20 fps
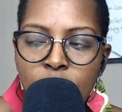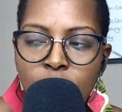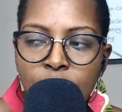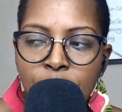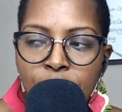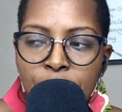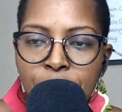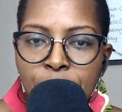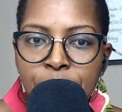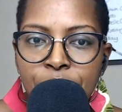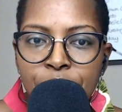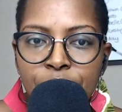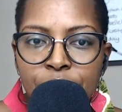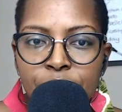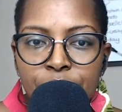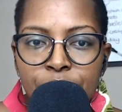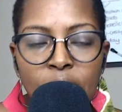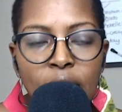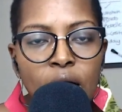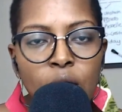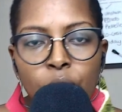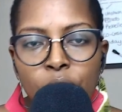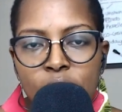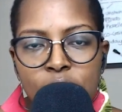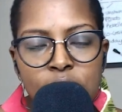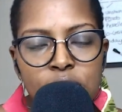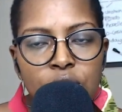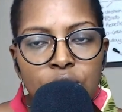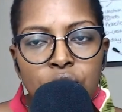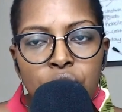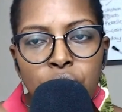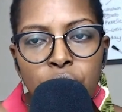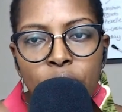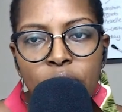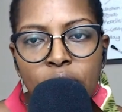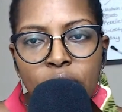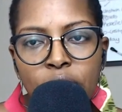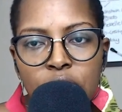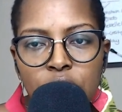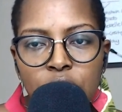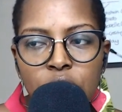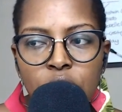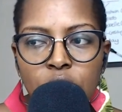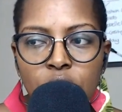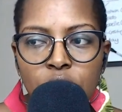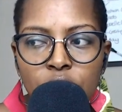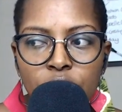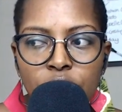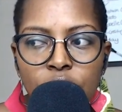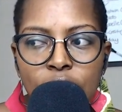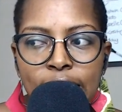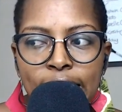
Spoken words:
Yeah, I want to see you win, you know?